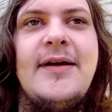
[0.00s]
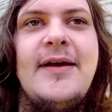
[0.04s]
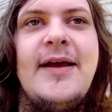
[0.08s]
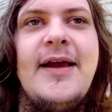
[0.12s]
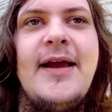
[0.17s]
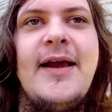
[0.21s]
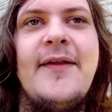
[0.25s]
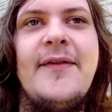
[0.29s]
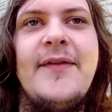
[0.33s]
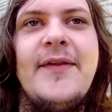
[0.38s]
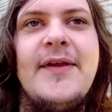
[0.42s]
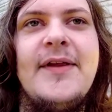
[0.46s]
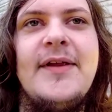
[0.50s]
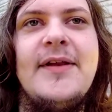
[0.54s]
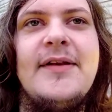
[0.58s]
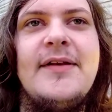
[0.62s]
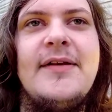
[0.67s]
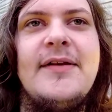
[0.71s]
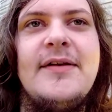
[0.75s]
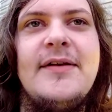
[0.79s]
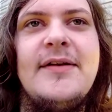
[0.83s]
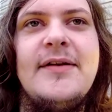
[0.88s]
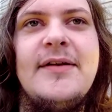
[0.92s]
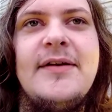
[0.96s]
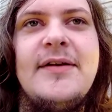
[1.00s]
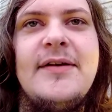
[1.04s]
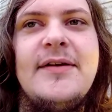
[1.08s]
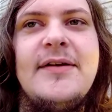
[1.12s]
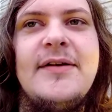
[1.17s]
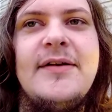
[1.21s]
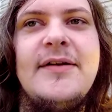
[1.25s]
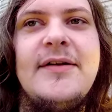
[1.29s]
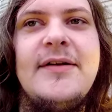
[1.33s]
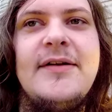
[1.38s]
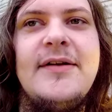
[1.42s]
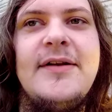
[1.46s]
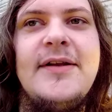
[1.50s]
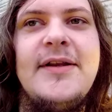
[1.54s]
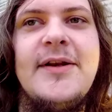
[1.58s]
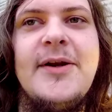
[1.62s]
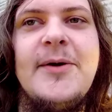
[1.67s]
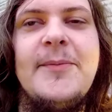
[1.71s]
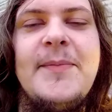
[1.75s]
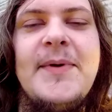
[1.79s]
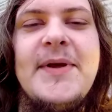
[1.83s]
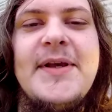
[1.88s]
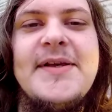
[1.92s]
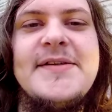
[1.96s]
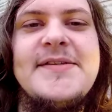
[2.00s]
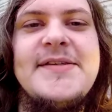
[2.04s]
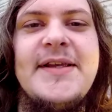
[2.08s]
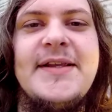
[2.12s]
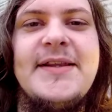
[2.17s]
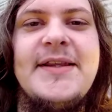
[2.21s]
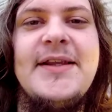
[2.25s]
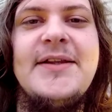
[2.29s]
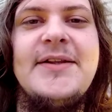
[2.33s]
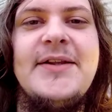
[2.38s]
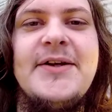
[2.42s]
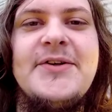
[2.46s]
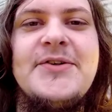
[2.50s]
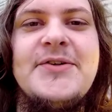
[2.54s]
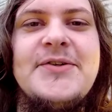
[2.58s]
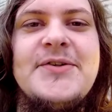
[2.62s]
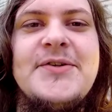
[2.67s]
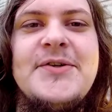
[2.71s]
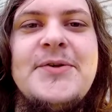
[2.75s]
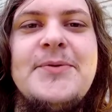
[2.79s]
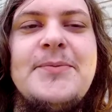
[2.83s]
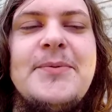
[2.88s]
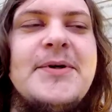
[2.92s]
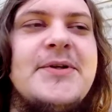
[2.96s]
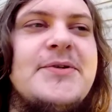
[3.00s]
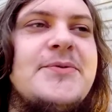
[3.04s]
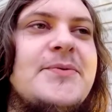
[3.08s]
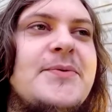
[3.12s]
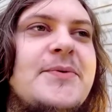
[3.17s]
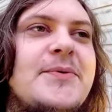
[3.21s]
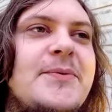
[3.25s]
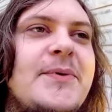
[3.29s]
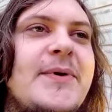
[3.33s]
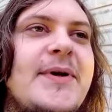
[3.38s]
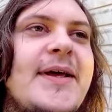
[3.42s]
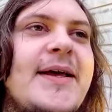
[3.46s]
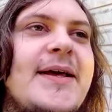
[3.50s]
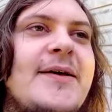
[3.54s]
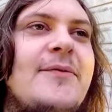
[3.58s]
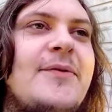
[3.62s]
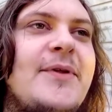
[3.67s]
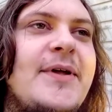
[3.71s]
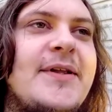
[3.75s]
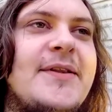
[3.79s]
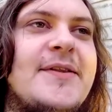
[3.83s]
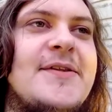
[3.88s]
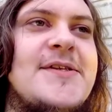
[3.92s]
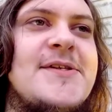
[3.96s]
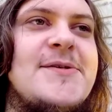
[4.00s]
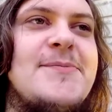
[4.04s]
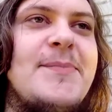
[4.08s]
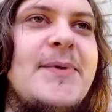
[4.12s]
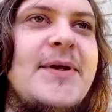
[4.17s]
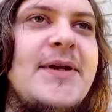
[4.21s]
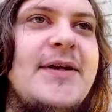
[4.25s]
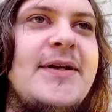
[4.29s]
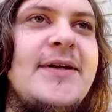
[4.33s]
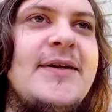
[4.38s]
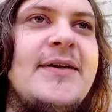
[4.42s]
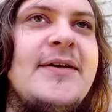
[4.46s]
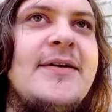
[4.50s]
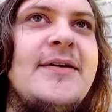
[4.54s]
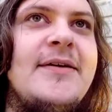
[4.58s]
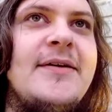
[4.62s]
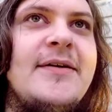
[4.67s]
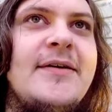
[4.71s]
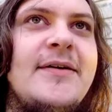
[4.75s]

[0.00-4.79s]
And then because like the electric toothbrush would have like the spinning